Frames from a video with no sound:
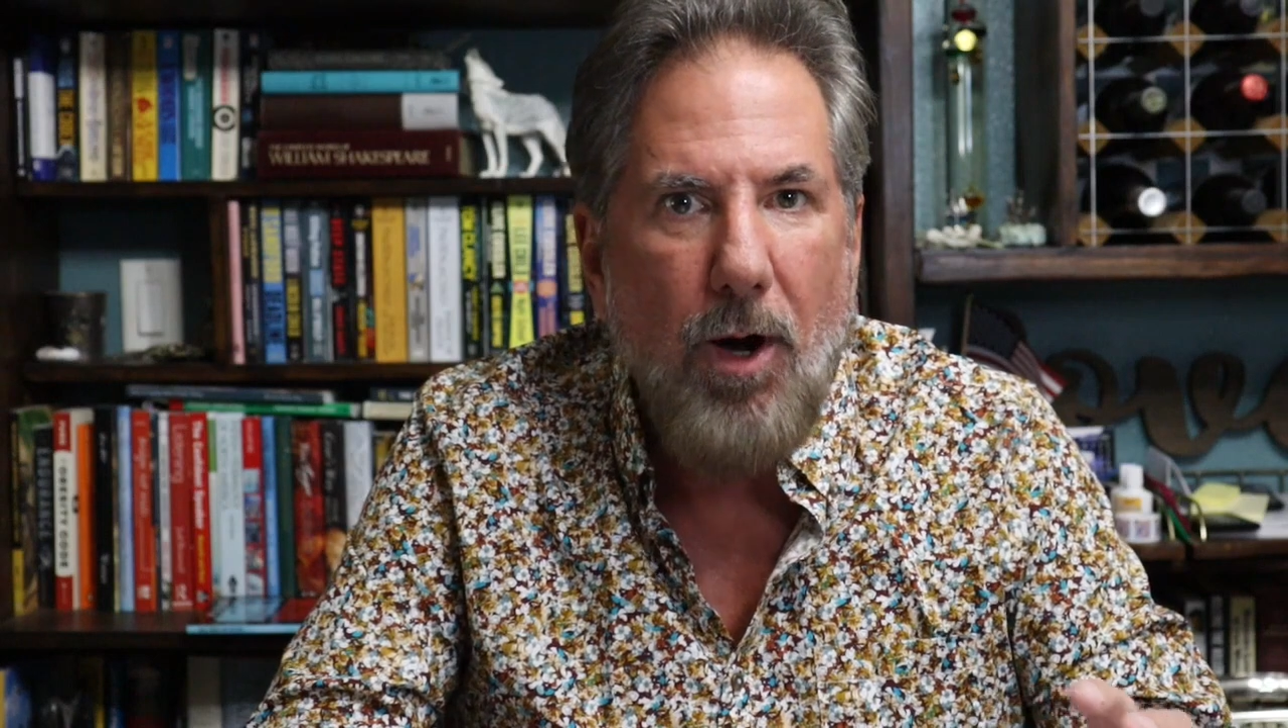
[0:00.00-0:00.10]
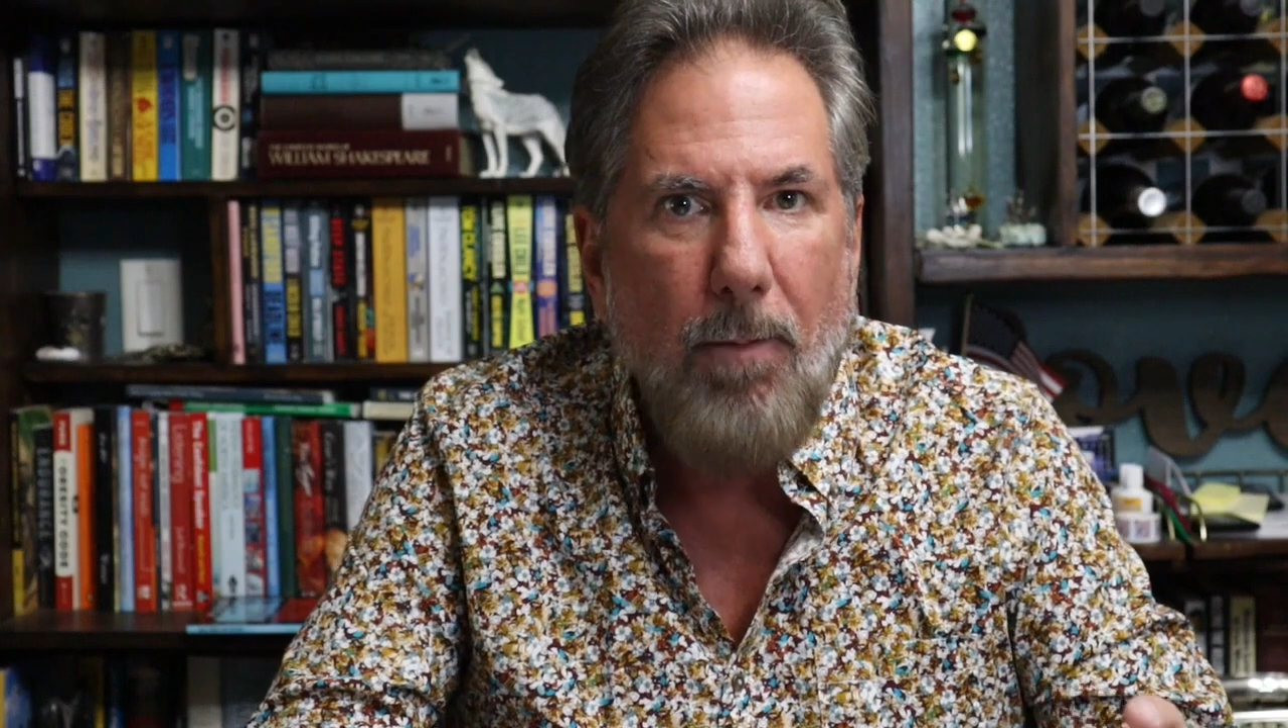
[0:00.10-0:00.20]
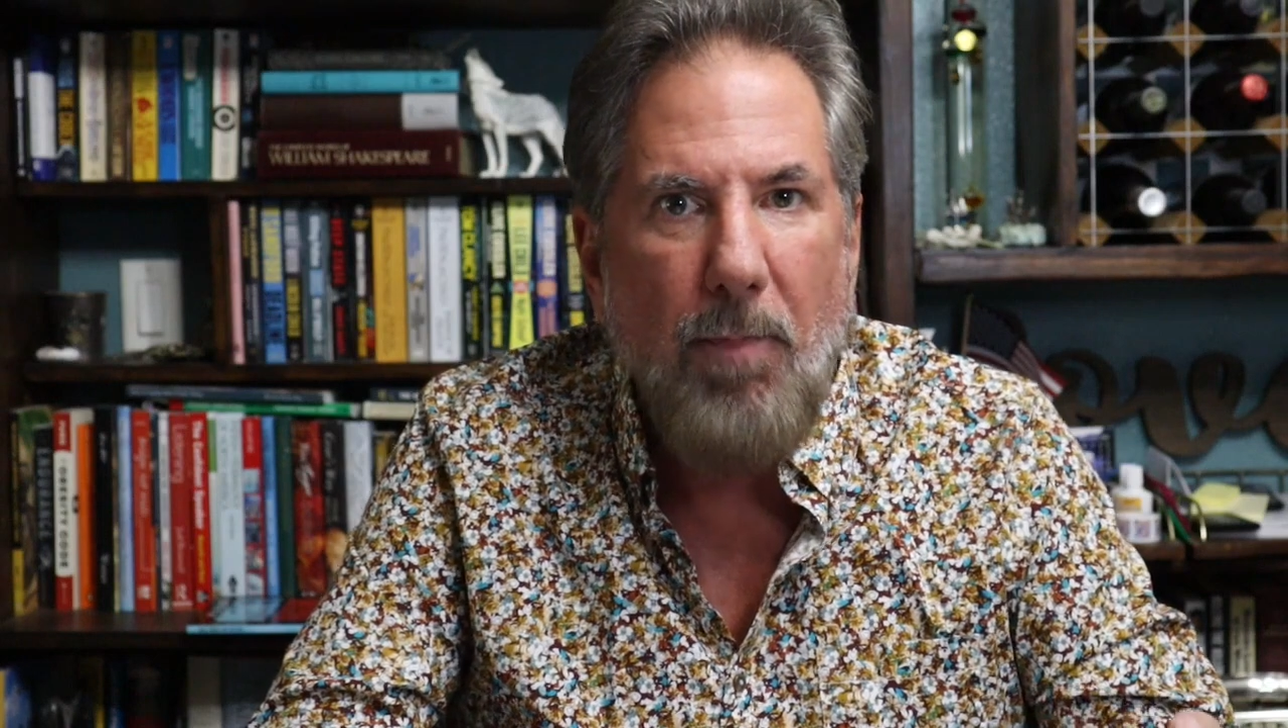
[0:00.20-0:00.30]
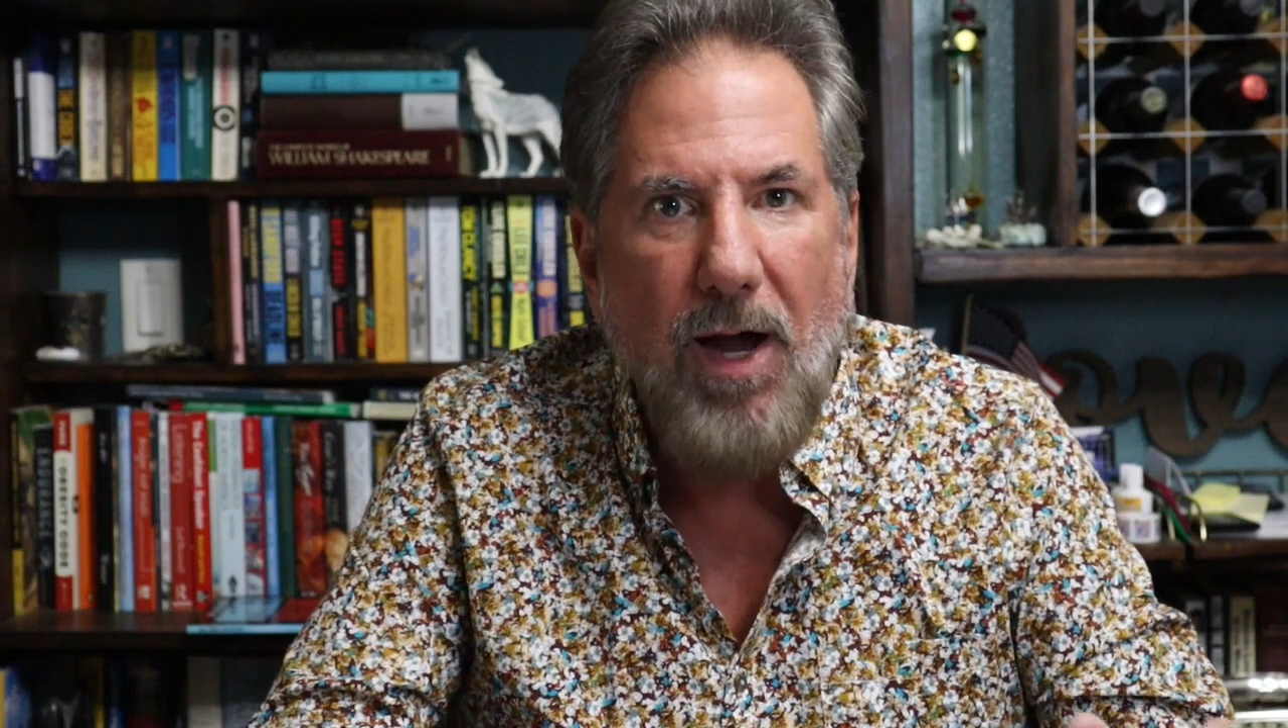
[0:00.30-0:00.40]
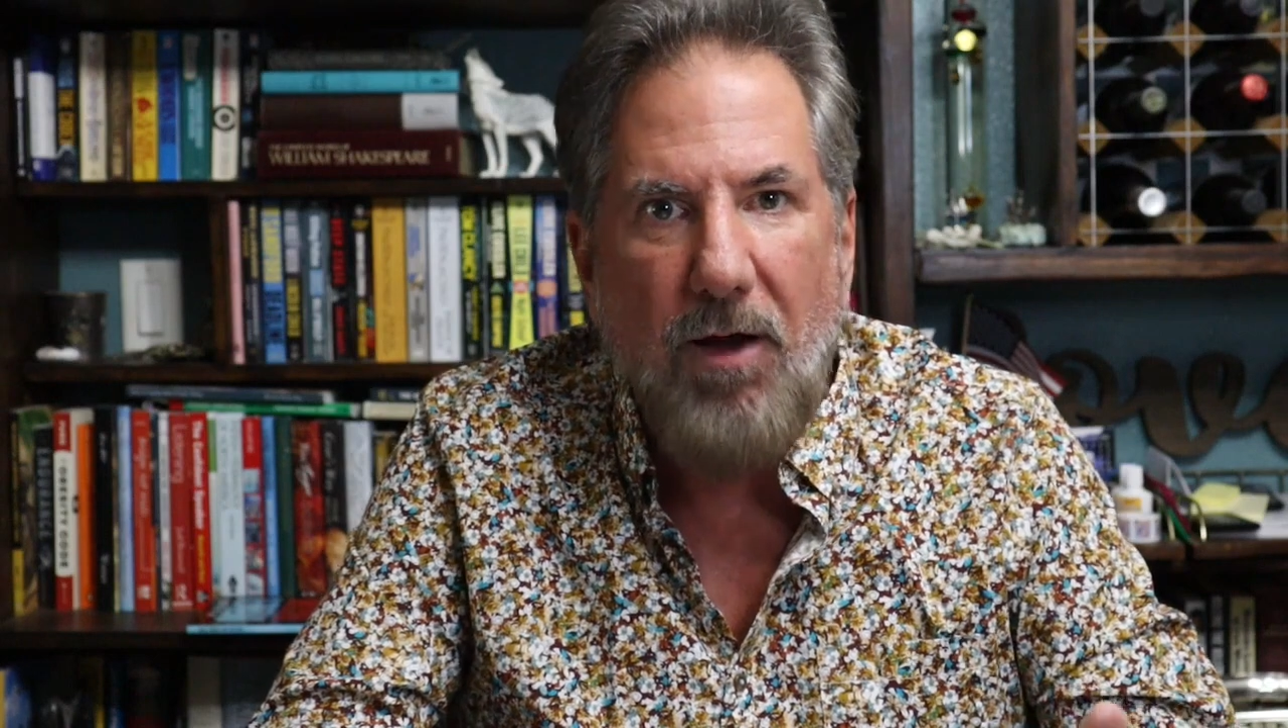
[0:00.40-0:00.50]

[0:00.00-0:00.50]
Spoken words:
on by